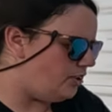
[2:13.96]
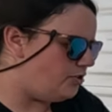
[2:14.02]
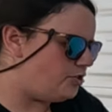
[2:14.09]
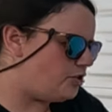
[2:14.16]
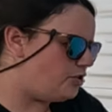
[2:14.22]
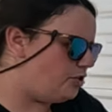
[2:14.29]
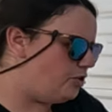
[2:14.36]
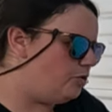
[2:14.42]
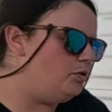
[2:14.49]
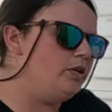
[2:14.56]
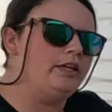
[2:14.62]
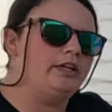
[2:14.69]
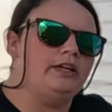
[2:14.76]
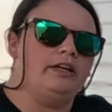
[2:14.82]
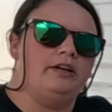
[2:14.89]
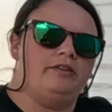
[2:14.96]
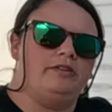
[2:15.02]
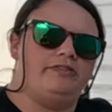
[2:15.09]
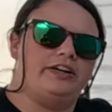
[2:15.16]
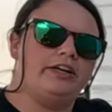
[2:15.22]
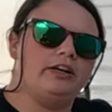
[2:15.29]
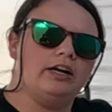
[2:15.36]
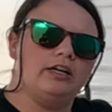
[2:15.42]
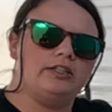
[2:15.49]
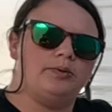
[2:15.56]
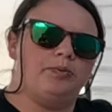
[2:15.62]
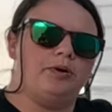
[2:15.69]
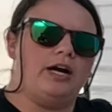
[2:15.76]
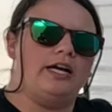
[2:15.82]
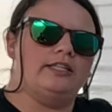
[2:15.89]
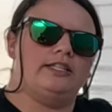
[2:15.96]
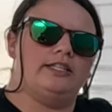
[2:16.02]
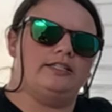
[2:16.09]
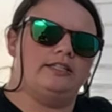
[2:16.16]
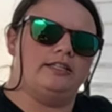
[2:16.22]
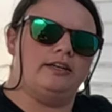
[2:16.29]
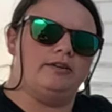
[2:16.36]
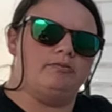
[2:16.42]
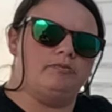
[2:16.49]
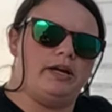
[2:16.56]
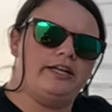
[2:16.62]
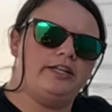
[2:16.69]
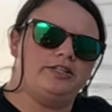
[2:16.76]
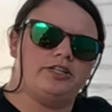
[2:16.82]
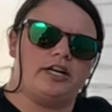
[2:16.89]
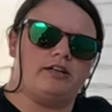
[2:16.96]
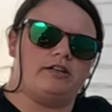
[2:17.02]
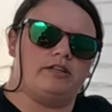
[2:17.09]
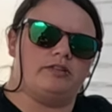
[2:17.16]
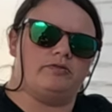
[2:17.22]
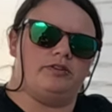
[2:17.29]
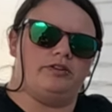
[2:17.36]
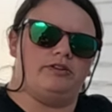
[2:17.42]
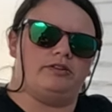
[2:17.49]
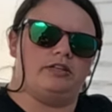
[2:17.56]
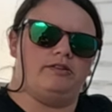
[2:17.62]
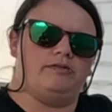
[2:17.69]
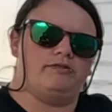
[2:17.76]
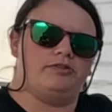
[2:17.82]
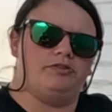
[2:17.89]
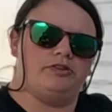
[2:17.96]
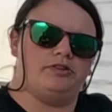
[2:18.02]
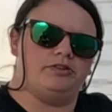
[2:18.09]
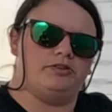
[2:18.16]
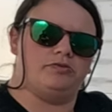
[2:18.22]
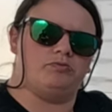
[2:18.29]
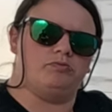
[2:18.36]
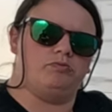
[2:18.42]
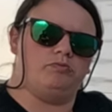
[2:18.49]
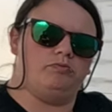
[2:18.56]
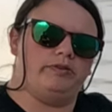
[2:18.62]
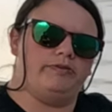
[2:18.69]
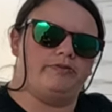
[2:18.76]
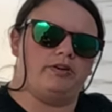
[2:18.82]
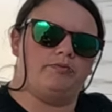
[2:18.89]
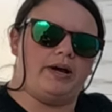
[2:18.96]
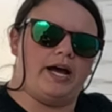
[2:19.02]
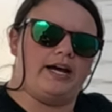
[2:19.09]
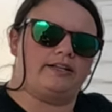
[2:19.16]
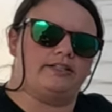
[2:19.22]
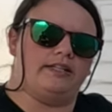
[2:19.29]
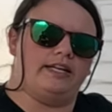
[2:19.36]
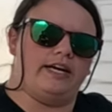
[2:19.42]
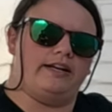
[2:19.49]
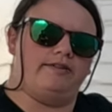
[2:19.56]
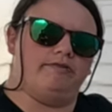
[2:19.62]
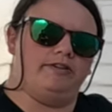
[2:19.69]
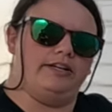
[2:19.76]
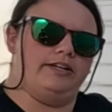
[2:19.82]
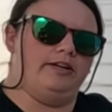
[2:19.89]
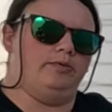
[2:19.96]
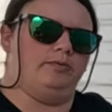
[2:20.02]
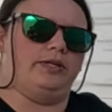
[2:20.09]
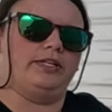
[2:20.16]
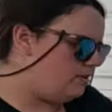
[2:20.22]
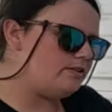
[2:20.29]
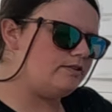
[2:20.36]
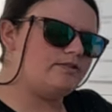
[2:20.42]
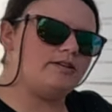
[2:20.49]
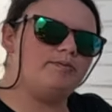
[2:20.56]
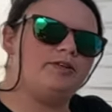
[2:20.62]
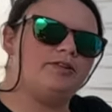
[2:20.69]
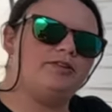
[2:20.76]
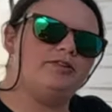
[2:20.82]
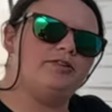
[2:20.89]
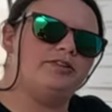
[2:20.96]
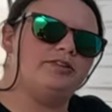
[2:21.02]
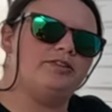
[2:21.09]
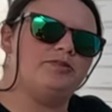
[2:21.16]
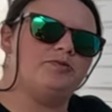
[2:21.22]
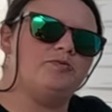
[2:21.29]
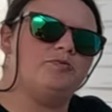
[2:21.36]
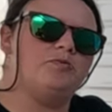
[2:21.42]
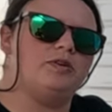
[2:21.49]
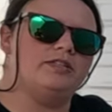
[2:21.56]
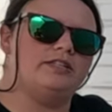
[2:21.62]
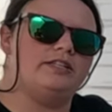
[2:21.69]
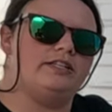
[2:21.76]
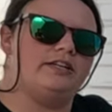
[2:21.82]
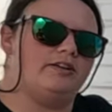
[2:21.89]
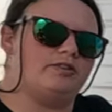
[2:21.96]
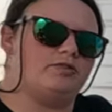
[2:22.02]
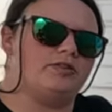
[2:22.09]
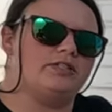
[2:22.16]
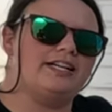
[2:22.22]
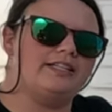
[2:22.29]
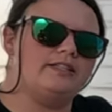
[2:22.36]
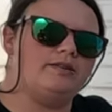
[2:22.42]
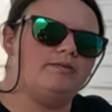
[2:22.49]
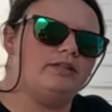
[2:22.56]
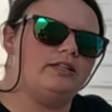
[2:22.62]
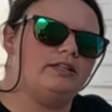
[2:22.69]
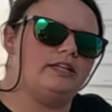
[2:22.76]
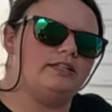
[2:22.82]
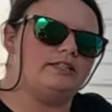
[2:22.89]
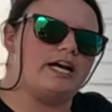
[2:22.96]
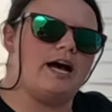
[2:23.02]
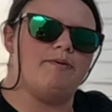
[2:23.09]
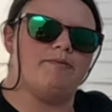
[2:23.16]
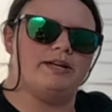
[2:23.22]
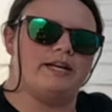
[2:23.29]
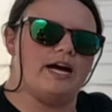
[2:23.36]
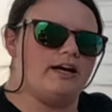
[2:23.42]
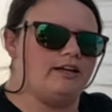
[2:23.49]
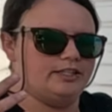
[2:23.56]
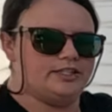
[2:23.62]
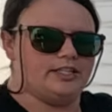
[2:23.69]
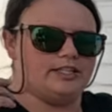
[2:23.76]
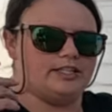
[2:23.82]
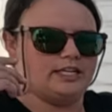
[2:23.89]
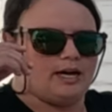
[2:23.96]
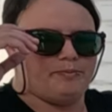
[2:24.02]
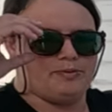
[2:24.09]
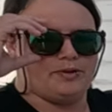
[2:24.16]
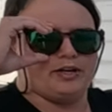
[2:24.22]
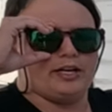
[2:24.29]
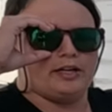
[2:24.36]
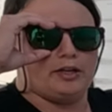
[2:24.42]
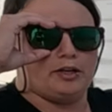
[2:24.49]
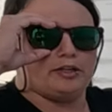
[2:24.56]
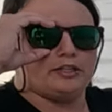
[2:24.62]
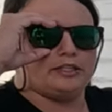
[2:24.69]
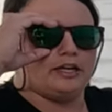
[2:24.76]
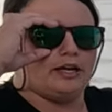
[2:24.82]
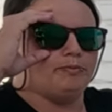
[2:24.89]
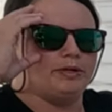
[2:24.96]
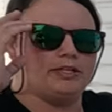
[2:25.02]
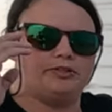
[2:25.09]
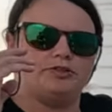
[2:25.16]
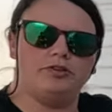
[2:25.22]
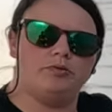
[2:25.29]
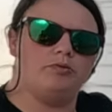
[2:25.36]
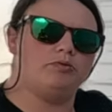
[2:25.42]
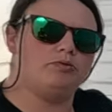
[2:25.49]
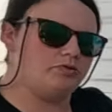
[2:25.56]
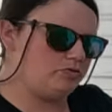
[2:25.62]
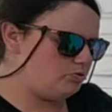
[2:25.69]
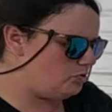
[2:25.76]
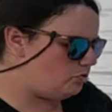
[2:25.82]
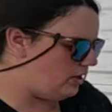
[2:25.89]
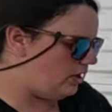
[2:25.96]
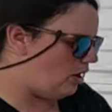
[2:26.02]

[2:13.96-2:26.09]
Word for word: to do. Figure out the process and then make a checklist for yourself so you can just revert back to that every year. Because this is something you only do once a year, so it's not something that's common knowledge at the top of your head all the time because you don't do it